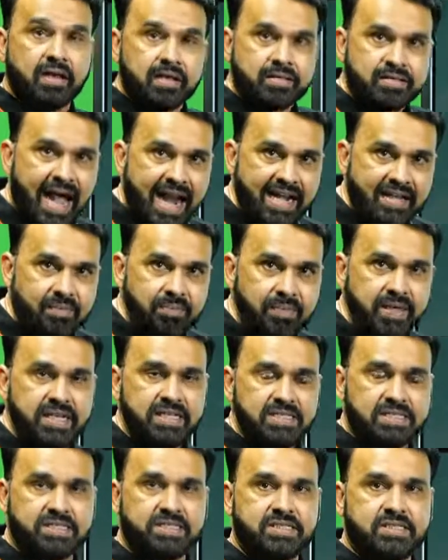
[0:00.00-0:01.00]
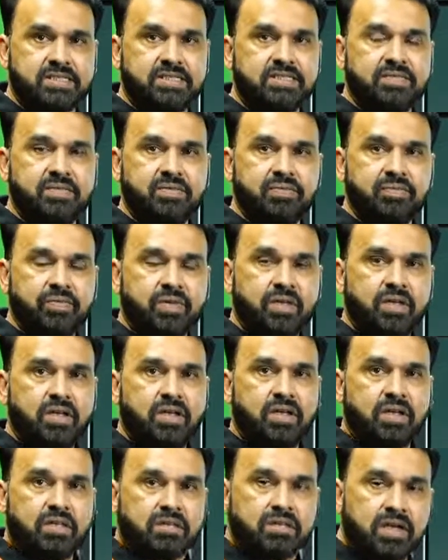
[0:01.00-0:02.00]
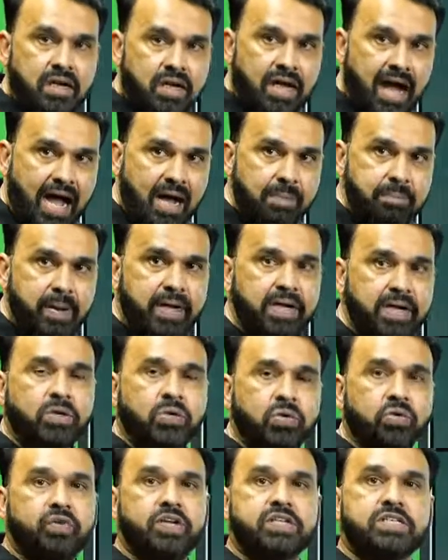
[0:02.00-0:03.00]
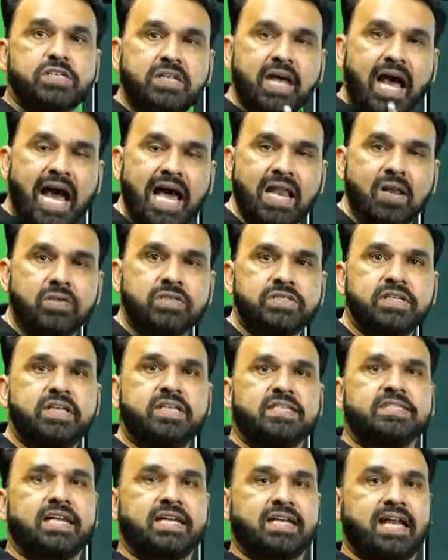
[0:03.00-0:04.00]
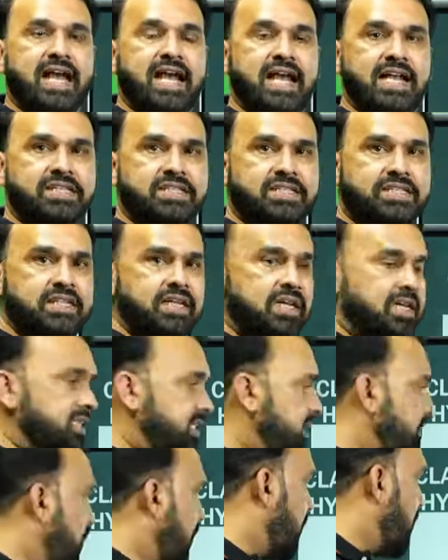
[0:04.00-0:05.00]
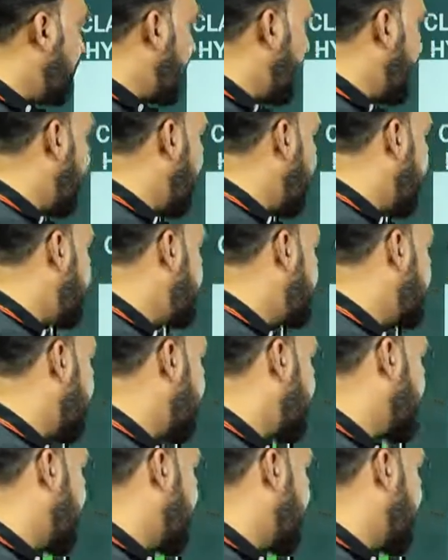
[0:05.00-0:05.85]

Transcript: That means the carbon to which the halogen is attached, the monohalides are